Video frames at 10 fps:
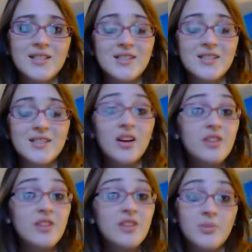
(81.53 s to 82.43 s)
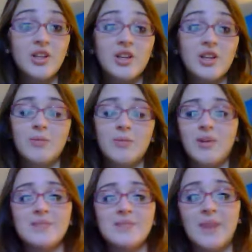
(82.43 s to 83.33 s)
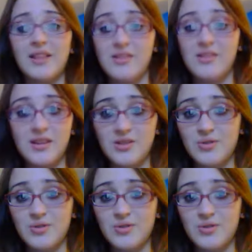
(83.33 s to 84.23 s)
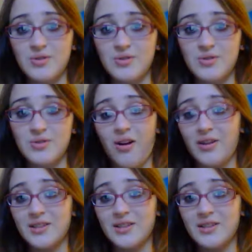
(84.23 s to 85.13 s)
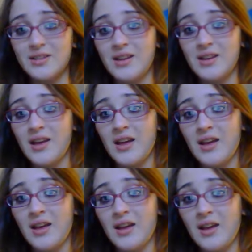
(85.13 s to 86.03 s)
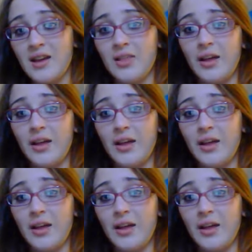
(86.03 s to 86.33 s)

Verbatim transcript: And it's really cute. It has my initials on it and hearts and like